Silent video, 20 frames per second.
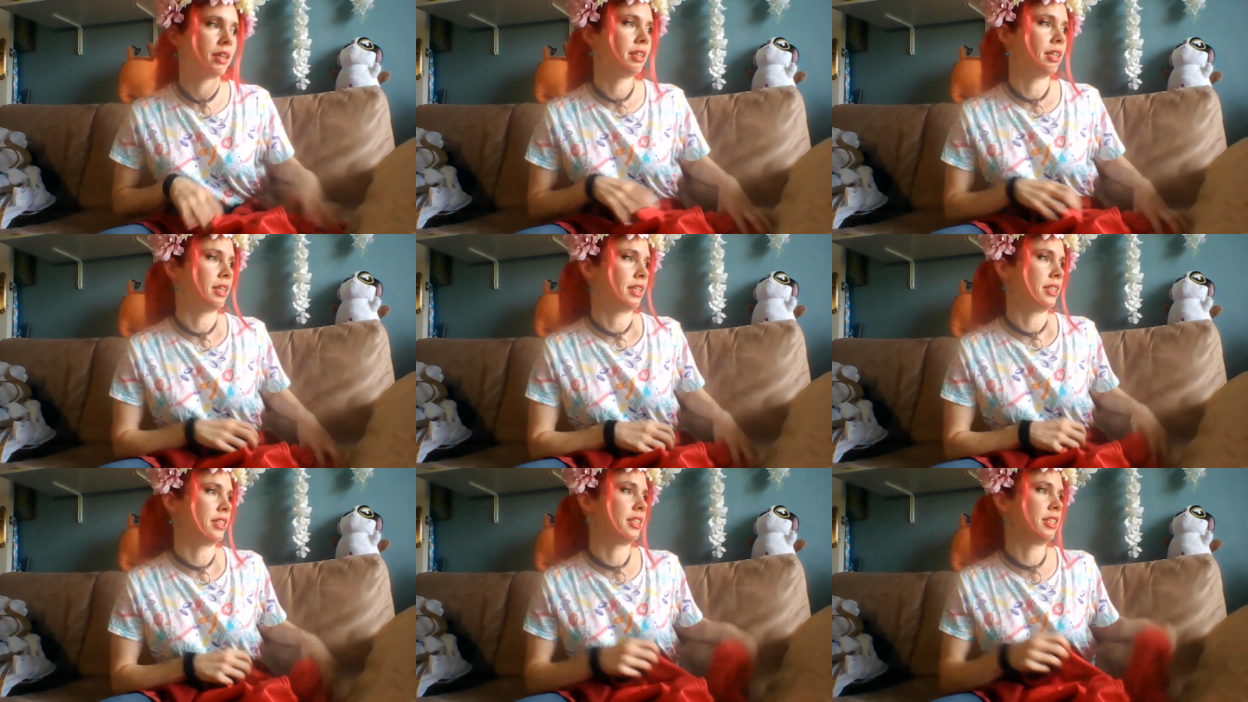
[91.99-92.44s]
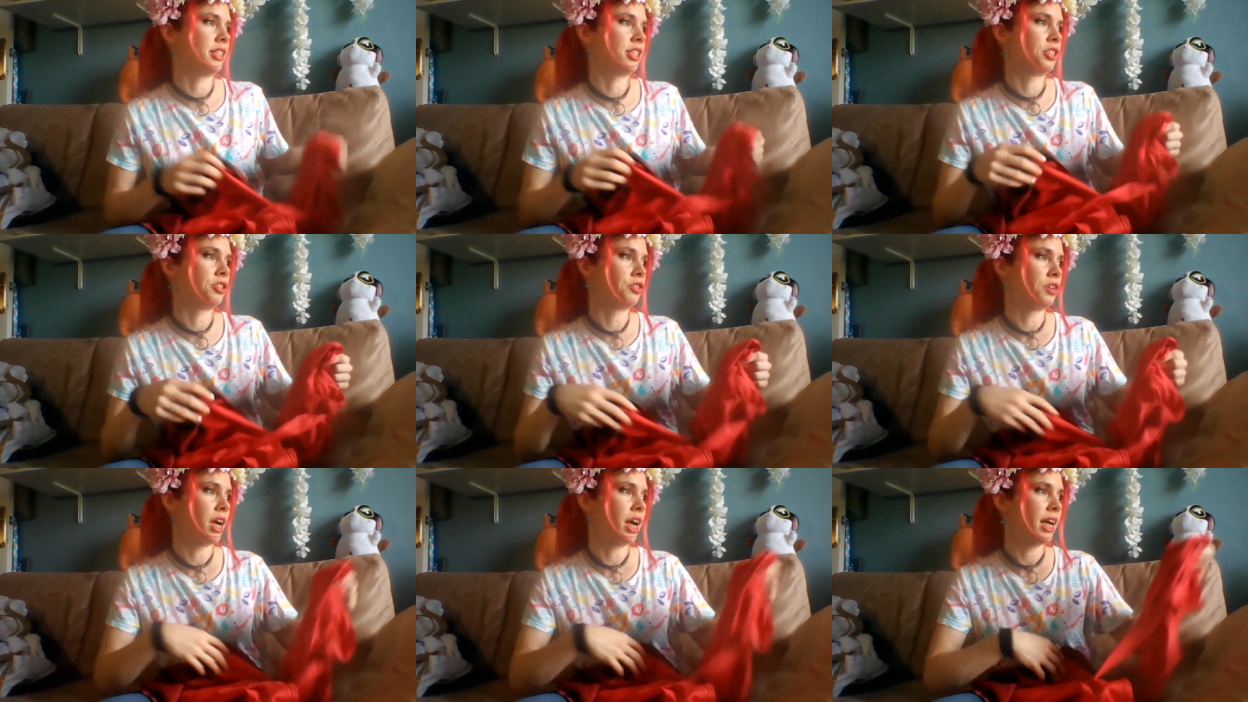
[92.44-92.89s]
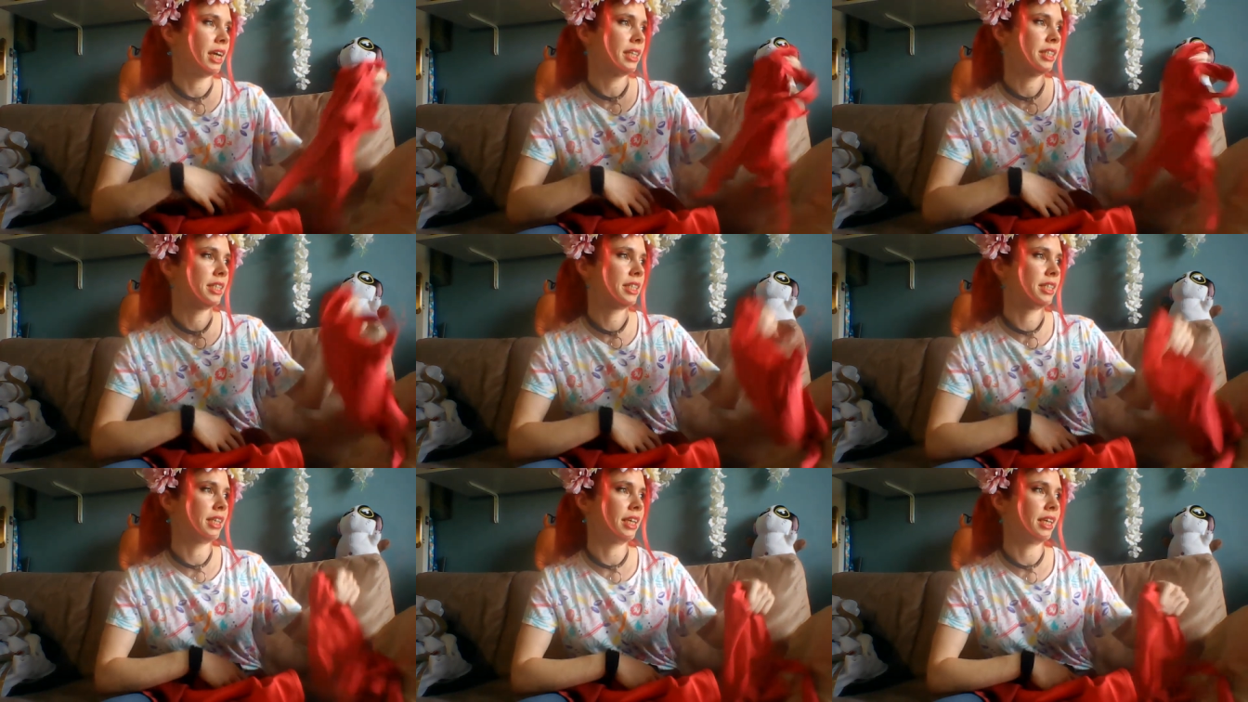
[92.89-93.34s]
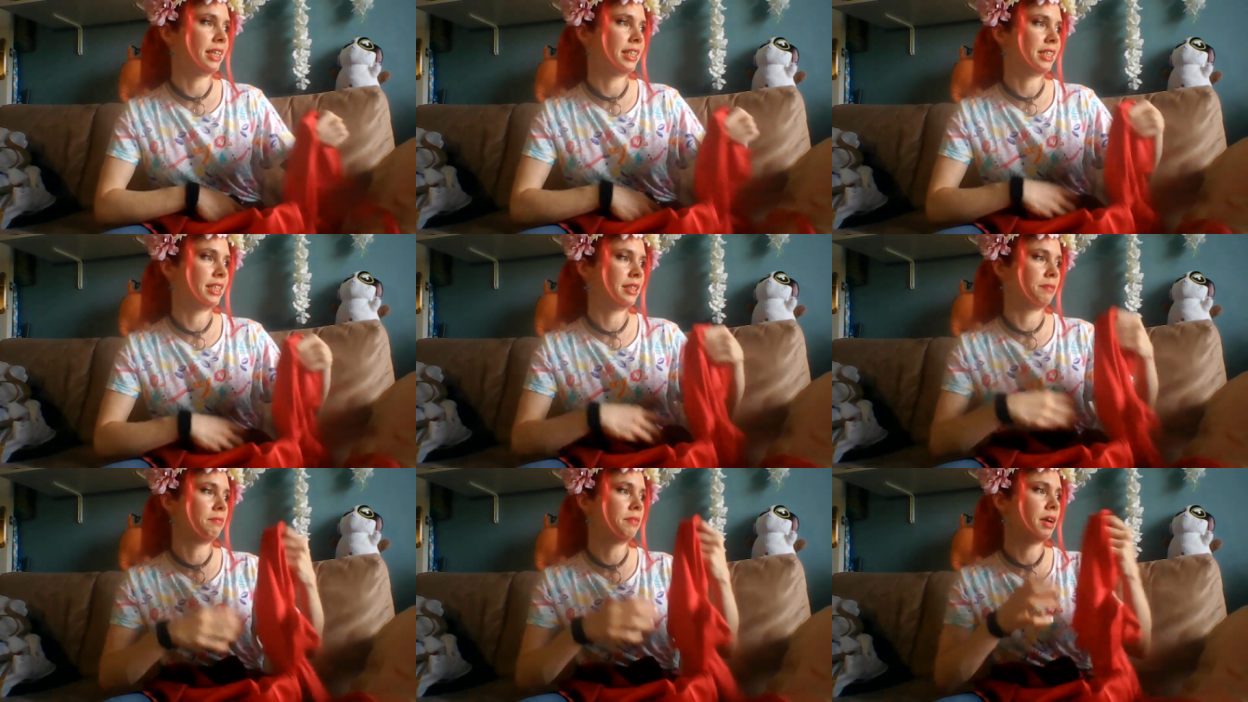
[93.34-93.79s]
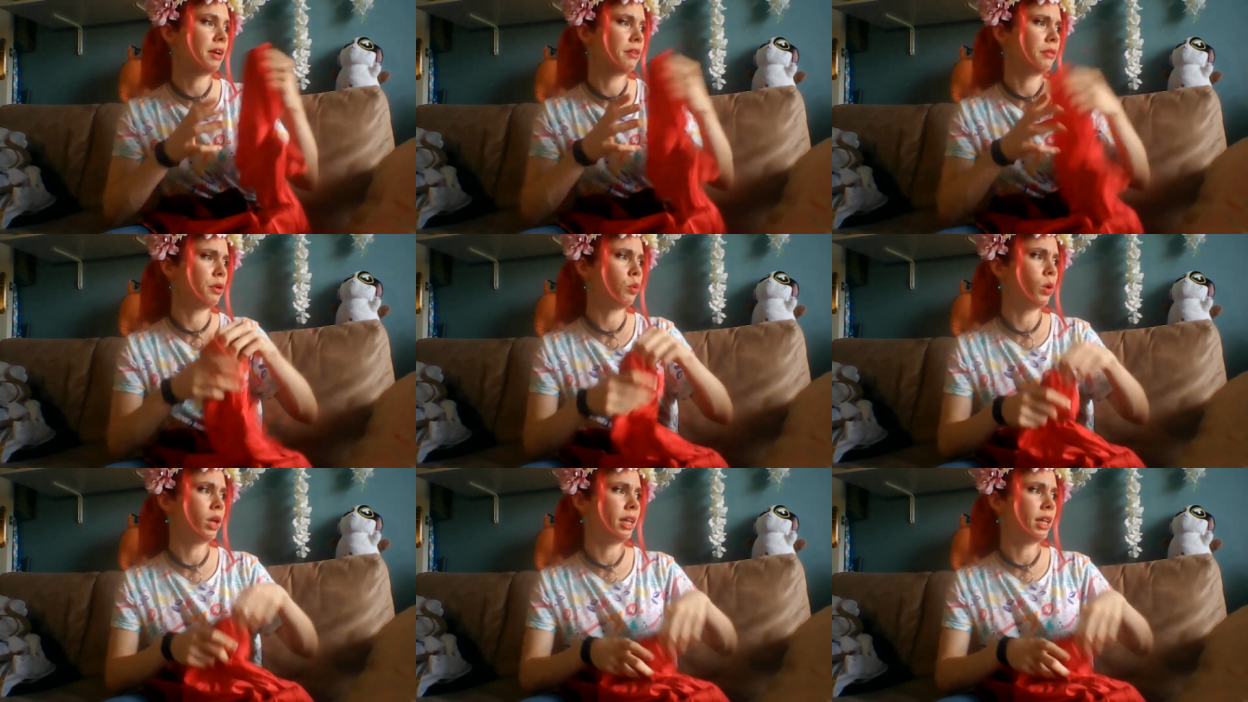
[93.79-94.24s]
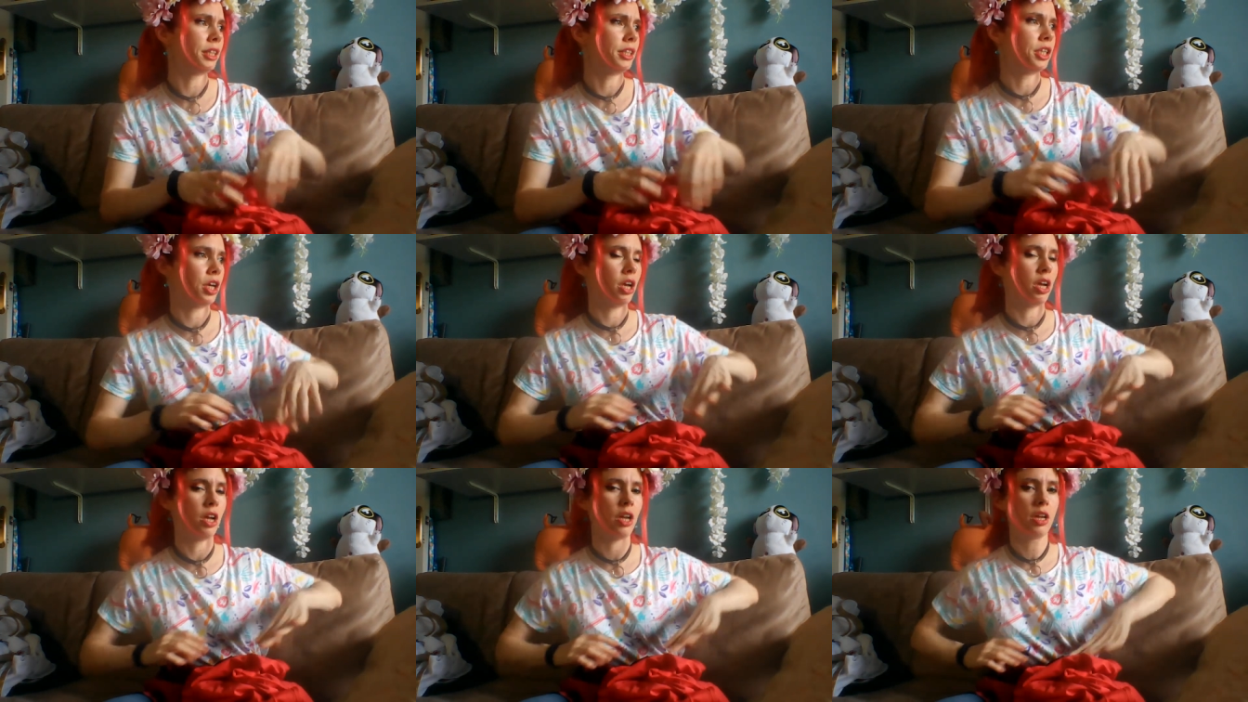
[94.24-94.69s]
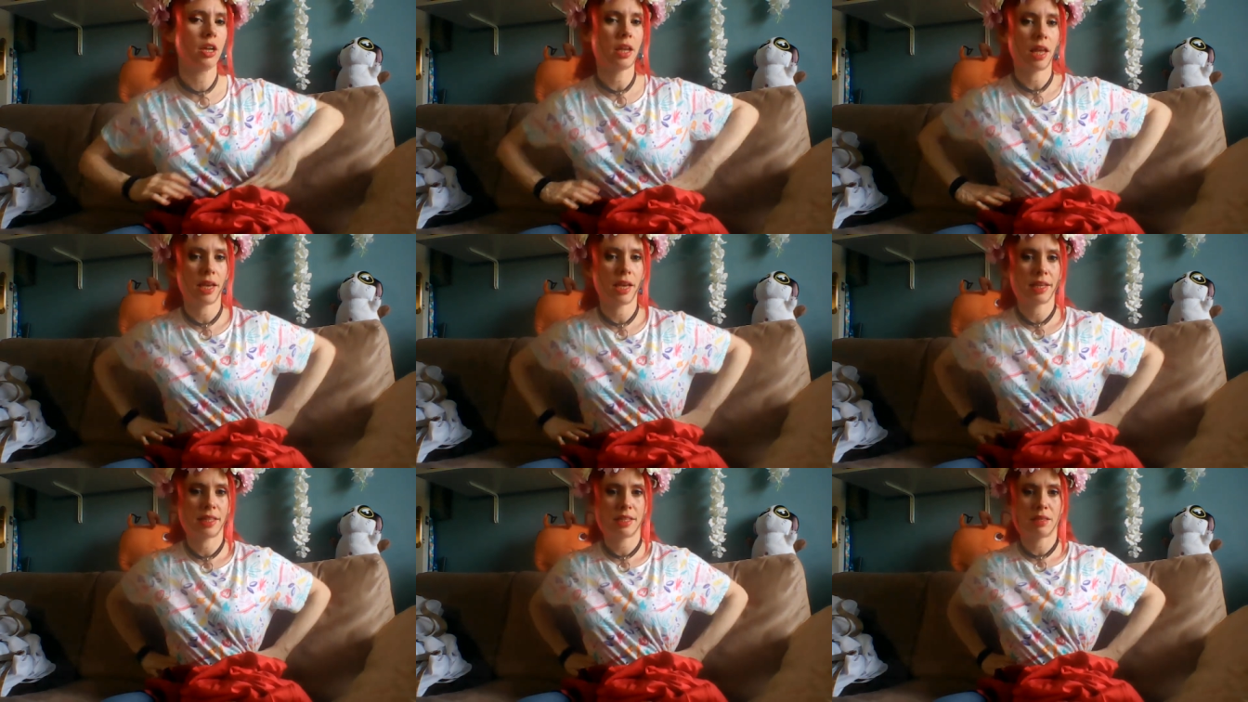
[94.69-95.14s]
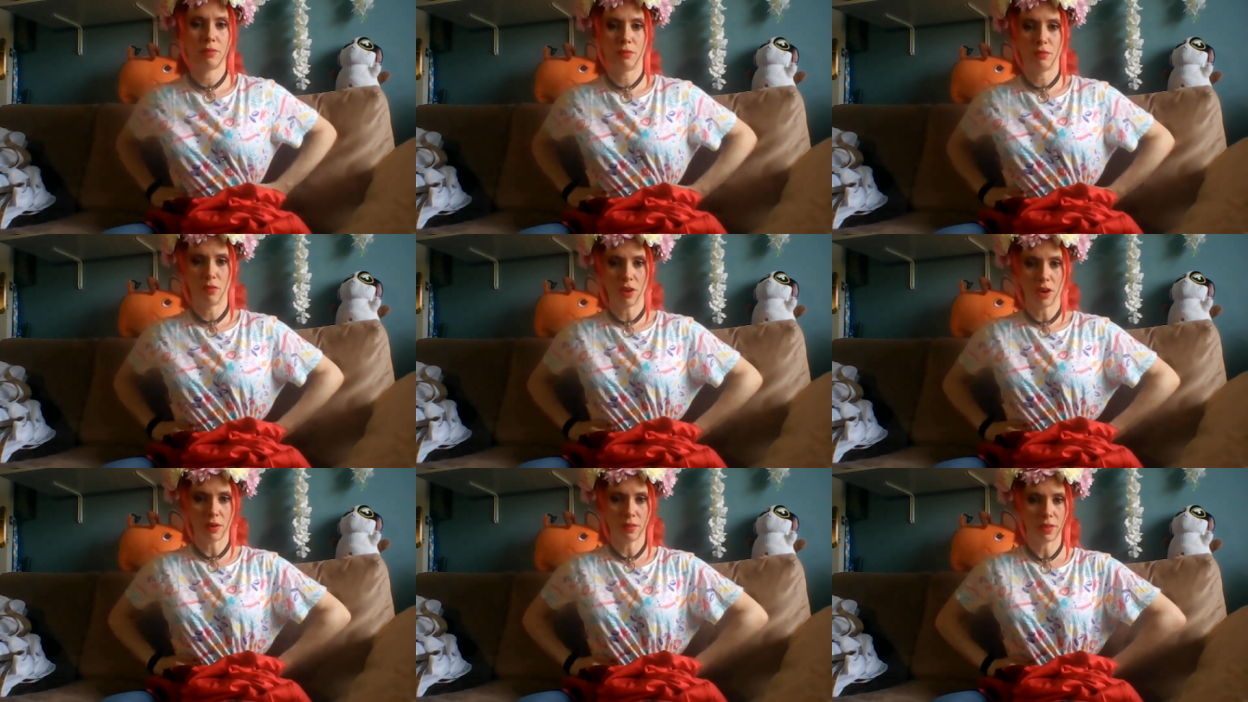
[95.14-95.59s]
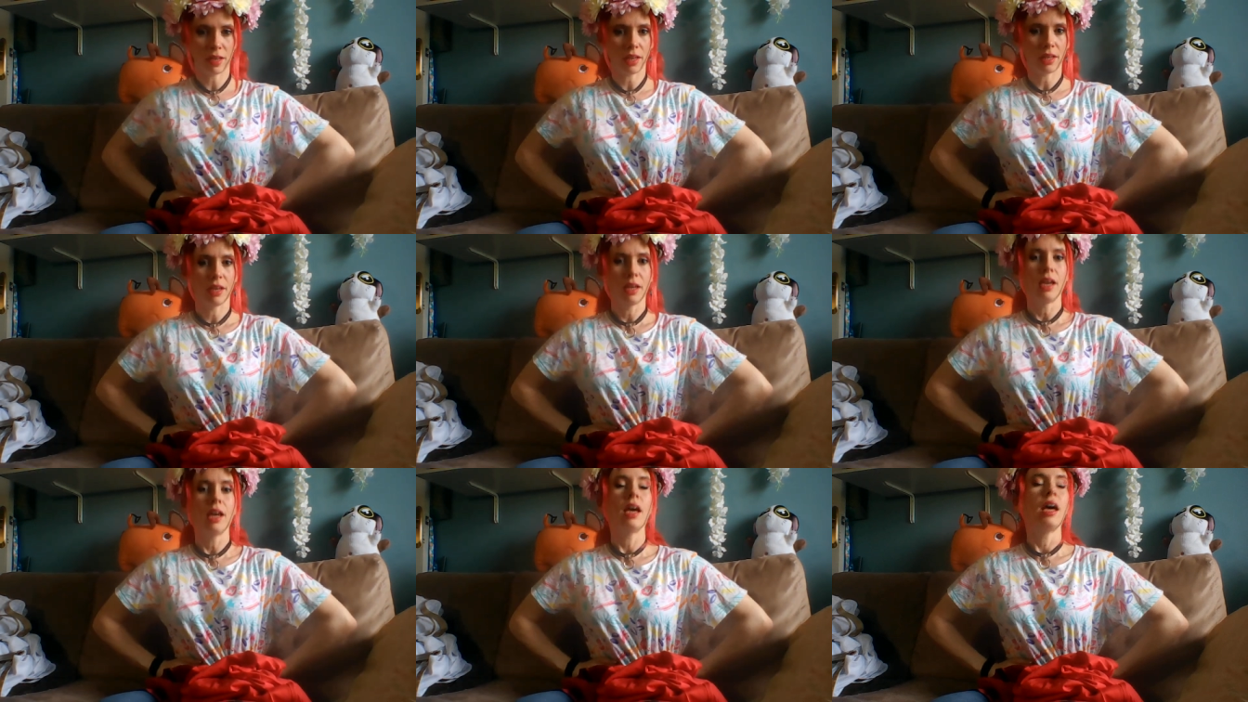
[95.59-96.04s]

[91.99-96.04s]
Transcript: It's a stretch, it's very well done, it's very